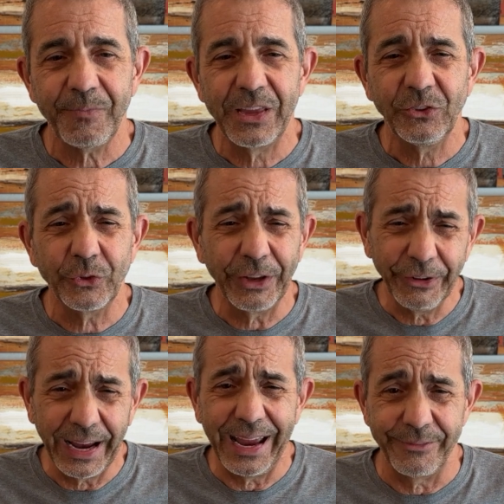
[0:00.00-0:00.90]
So there
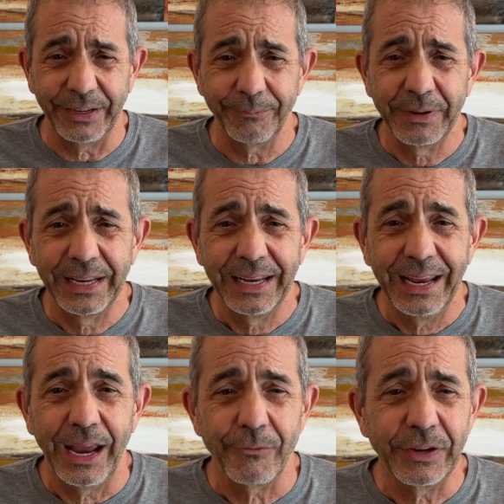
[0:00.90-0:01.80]
you have it.
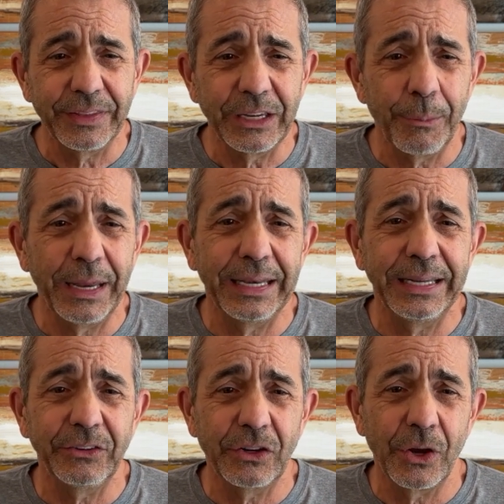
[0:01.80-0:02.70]
Everything you may
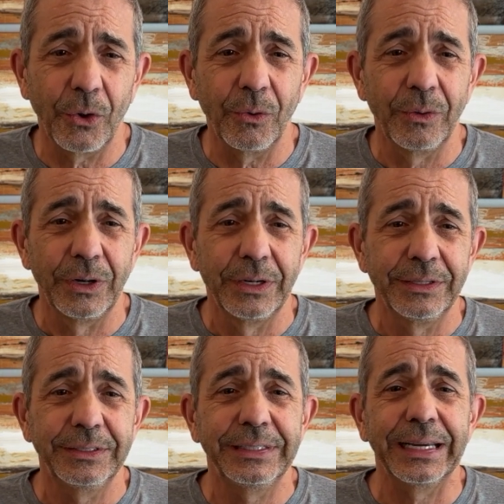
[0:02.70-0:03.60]
need to know
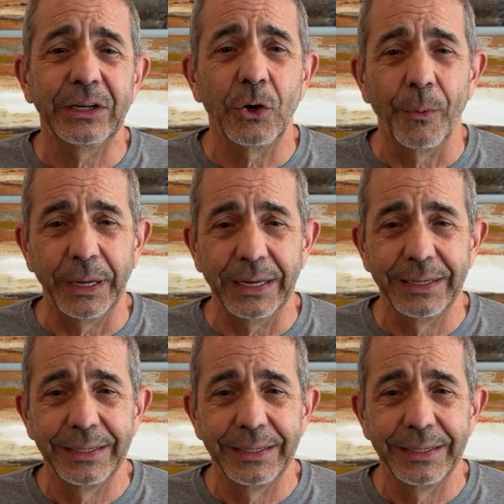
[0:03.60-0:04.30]
to get going.